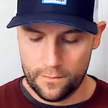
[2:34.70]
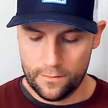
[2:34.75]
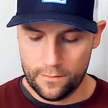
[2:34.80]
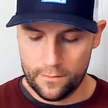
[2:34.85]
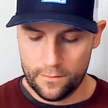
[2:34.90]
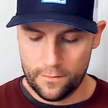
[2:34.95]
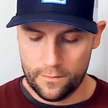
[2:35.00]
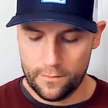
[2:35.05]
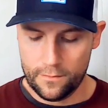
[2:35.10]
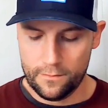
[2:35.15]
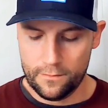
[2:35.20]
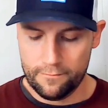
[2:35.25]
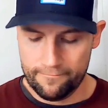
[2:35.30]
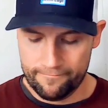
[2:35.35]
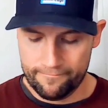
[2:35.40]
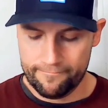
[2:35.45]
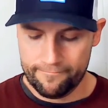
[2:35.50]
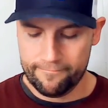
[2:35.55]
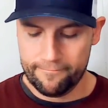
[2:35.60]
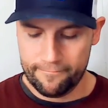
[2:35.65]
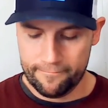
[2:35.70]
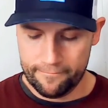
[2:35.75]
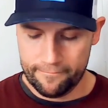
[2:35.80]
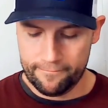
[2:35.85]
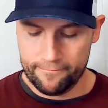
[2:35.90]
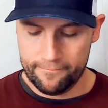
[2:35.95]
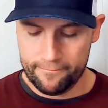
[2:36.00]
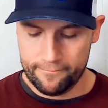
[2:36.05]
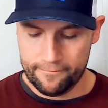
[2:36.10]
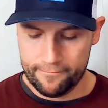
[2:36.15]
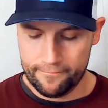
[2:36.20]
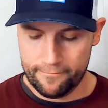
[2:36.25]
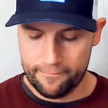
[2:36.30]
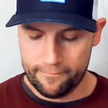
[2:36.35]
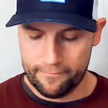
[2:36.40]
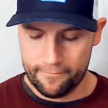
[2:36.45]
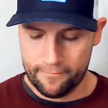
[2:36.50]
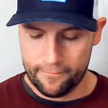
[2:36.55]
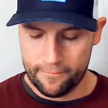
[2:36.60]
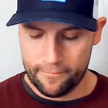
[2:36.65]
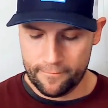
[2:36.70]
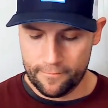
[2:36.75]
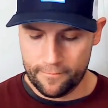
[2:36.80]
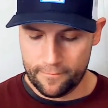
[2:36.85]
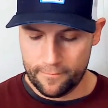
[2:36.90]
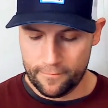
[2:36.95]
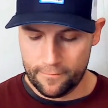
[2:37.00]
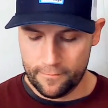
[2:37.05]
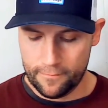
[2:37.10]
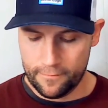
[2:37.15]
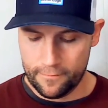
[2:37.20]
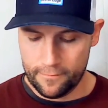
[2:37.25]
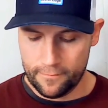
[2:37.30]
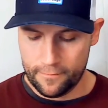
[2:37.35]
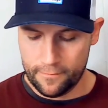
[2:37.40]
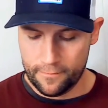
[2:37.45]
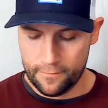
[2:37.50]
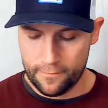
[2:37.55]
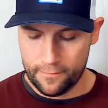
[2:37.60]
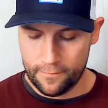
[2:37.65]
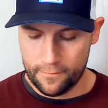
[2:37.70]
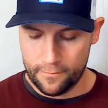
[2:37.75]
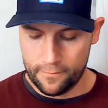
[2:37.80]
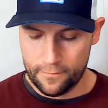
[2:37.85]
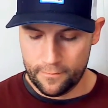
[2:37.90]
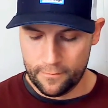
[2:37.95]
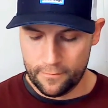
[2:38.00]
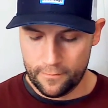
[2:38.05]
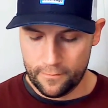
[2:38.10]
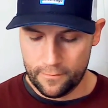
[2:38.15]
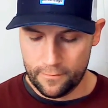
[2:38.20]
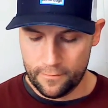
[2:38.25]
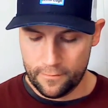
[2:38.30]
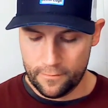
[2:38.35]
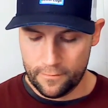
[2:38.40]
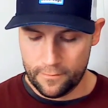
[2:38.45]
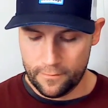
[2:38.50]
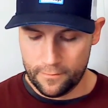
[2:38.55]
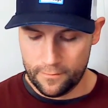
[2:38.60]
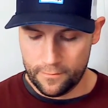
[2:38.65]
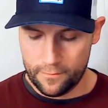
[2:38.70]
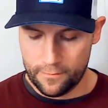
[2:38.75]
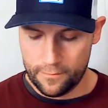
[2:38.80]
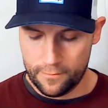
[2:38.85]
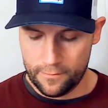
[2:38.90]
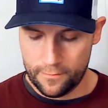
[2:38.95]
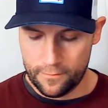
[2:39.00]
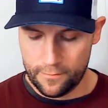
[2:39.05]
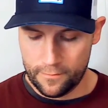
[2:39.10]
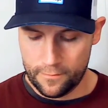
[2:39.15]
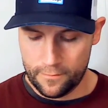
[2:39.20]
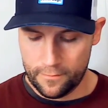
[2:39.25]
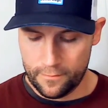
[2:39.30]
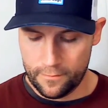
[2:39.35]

[no speech]